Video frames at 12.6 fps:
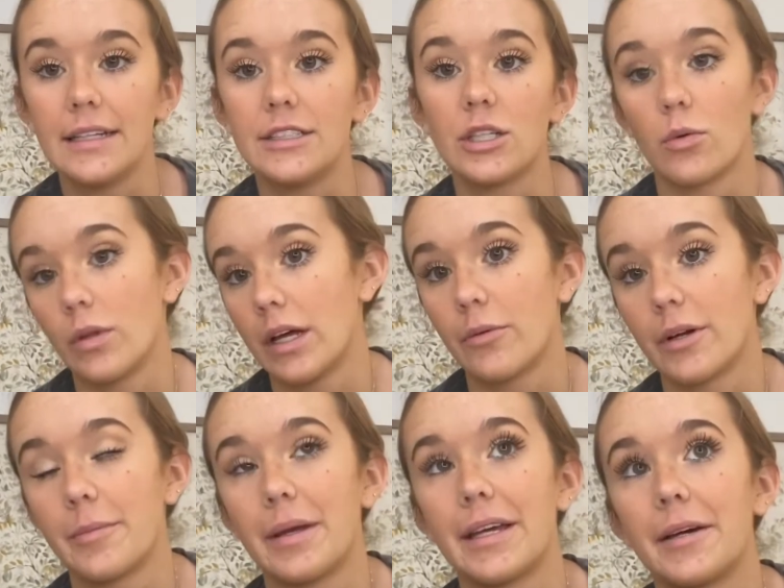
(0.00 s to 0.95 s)
don't like
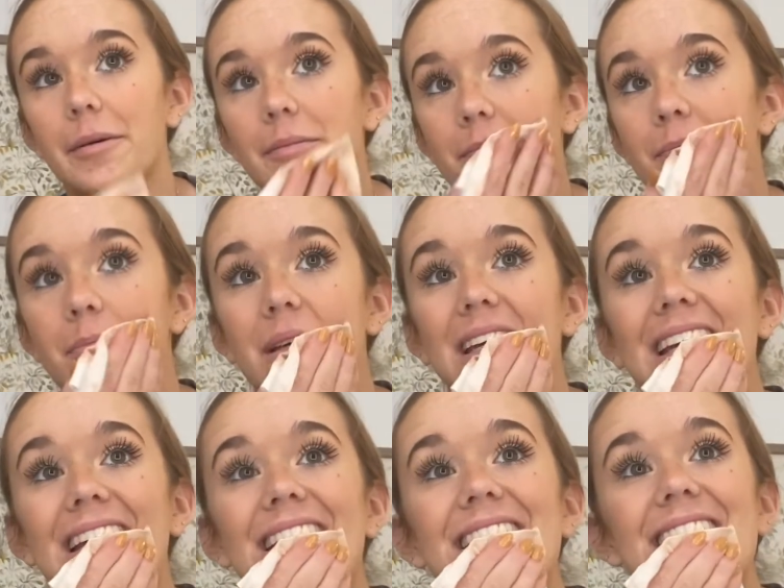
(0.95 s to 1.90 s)
wearing makeup,
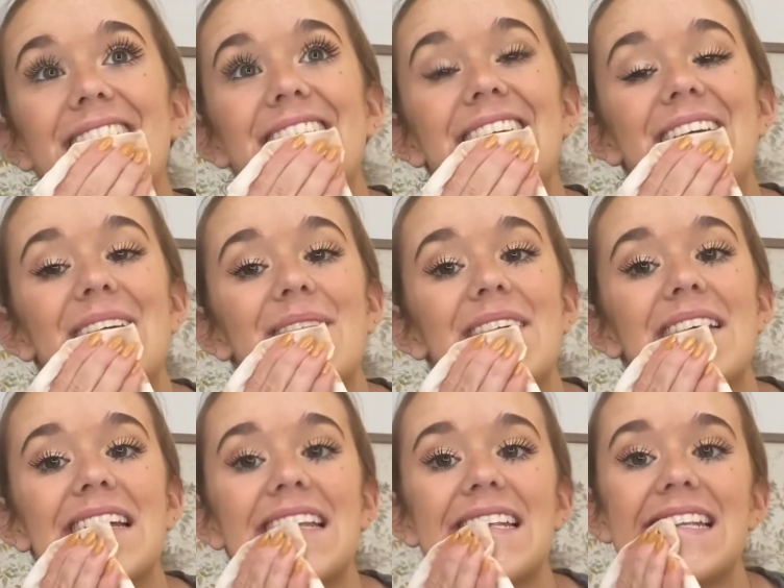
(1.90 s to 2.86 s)
because if you can